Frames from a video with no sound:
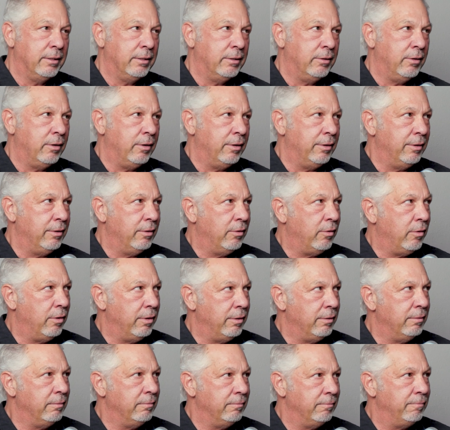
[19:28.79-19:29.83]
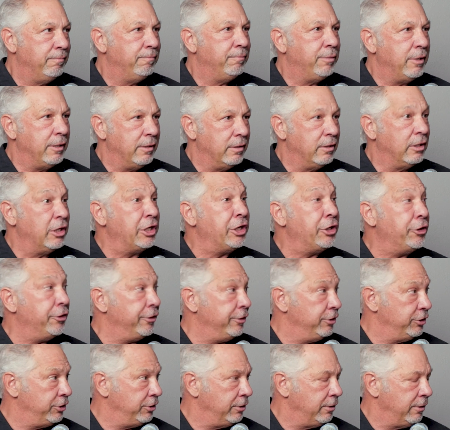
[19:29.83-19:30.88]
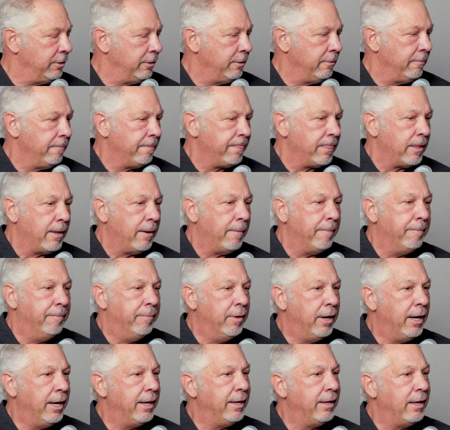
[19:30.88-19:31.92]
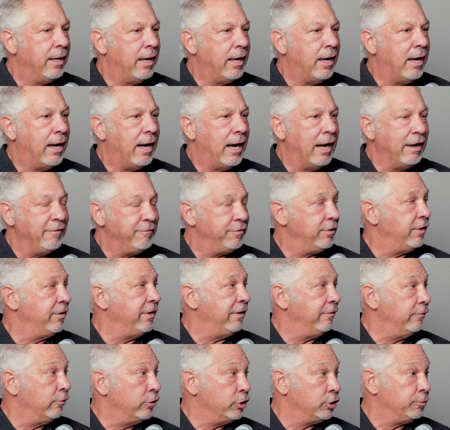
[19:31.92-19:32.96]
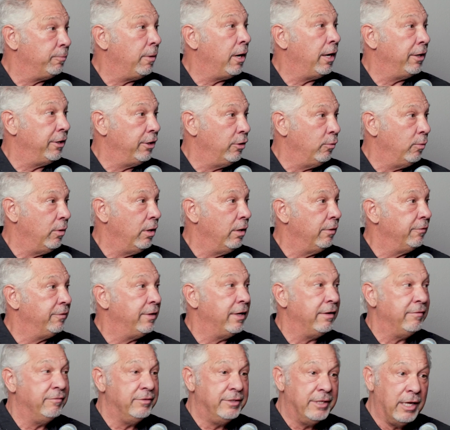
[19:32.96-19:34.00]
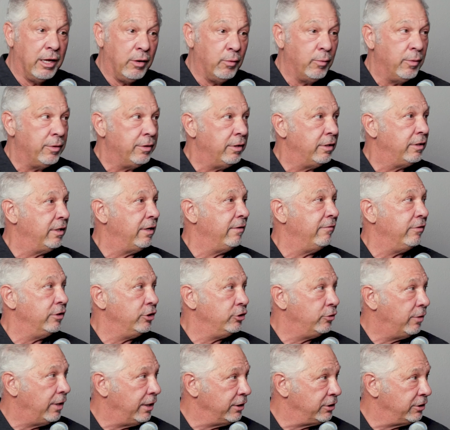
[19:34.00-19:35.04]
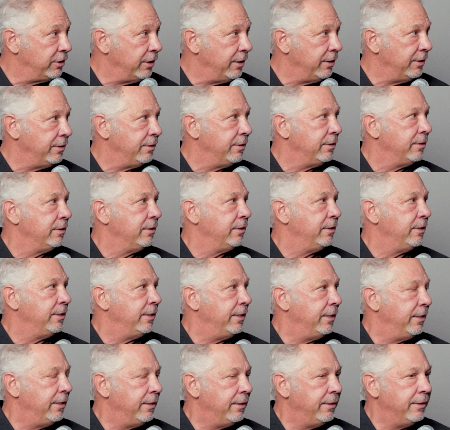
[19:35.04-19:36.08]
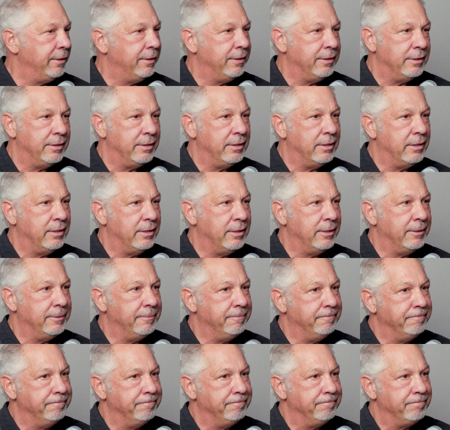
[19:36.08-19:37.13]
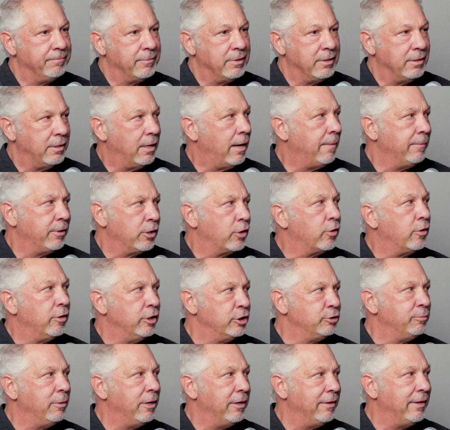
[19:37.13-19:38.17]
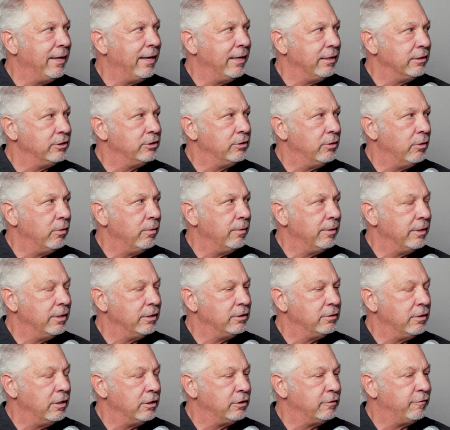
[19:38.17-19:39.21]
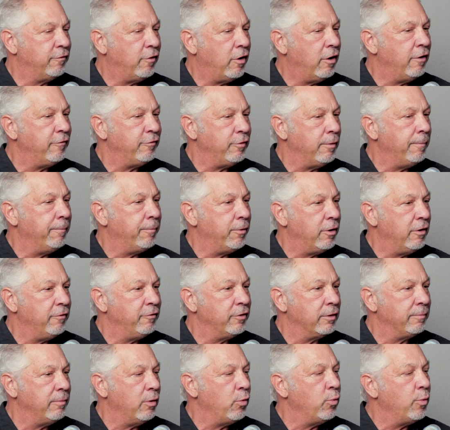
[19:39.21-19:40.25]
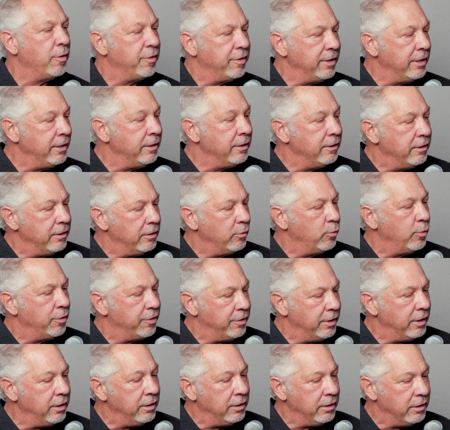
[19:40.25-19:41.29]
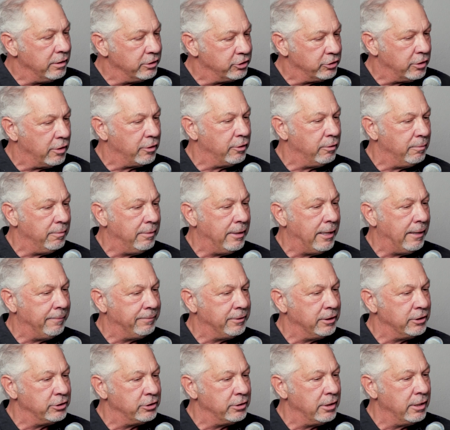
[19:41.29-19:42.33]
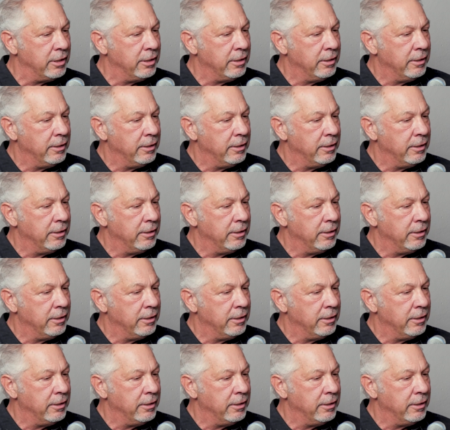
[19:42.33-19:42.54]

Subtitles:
on leaders, but I feel they've responded well. They've dealt with it, they've addressed it, and I'm encouraged by that. So it's far from perfect, but within the Southern Baptist,